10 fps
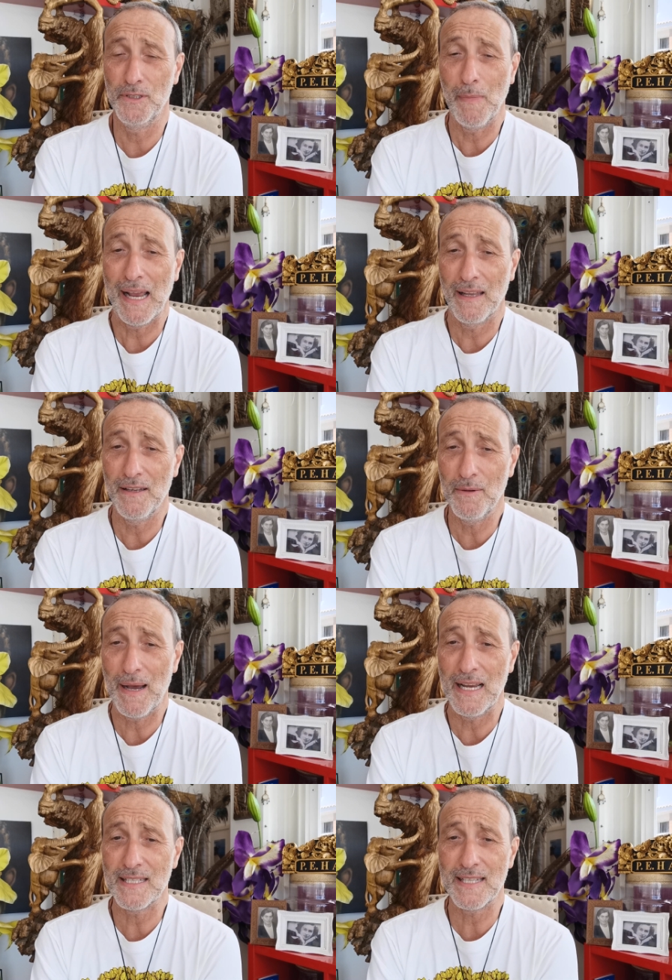You might, you
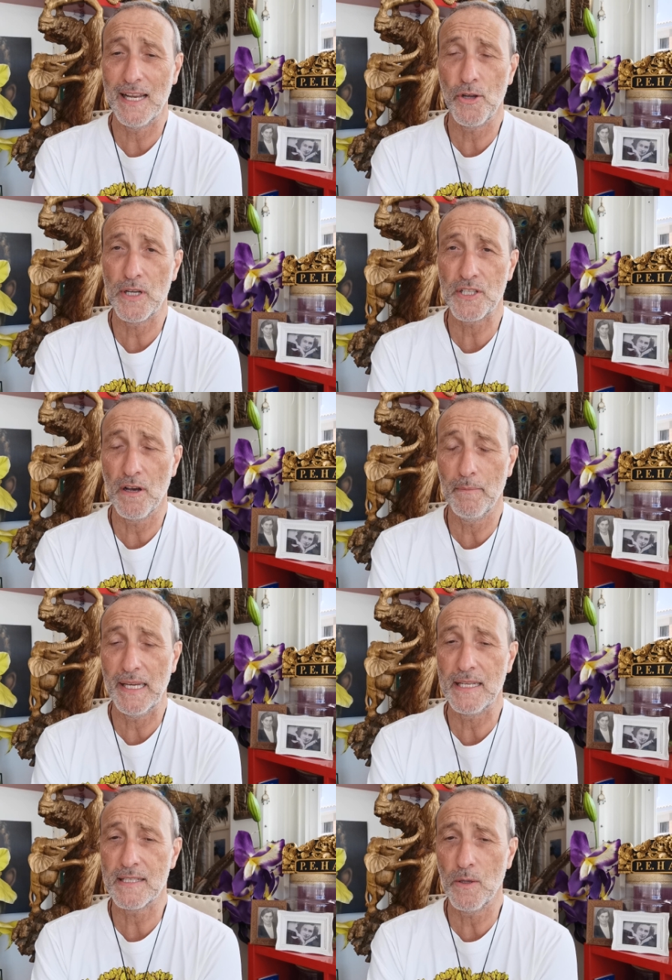might say, no, it's not
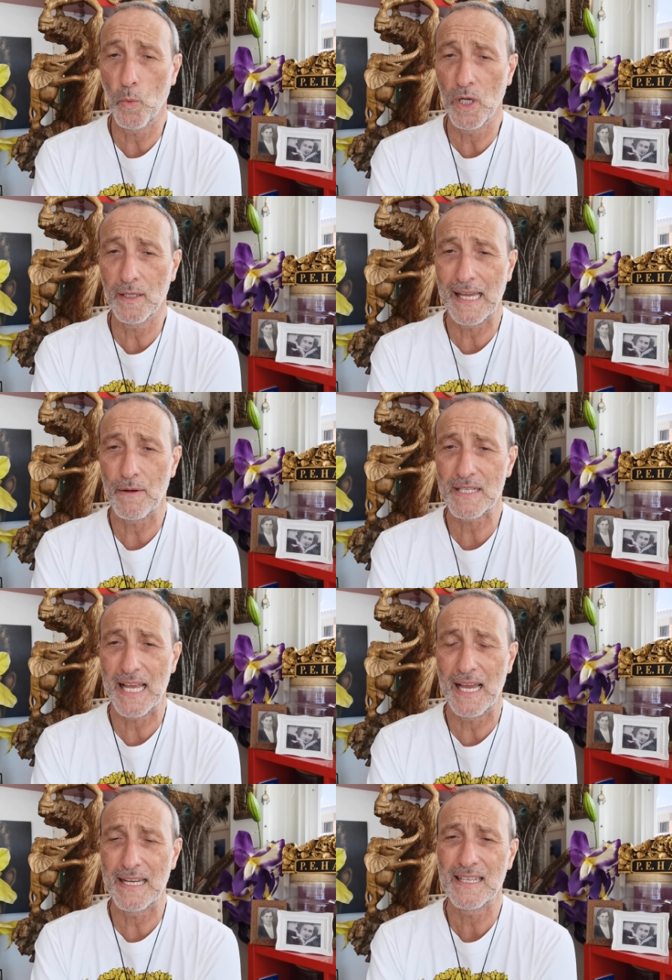me, it's the world
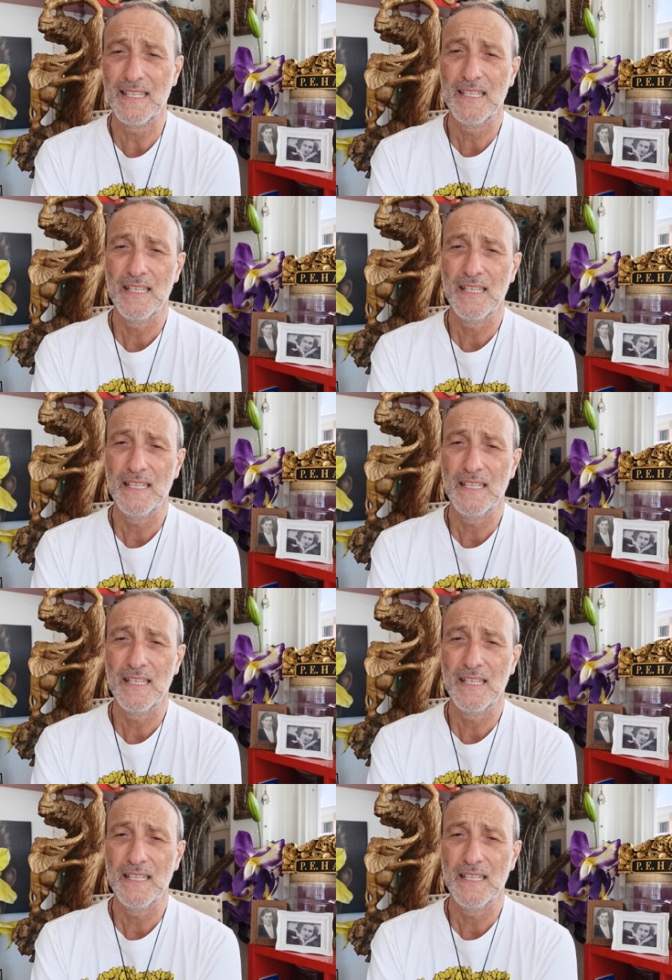outside.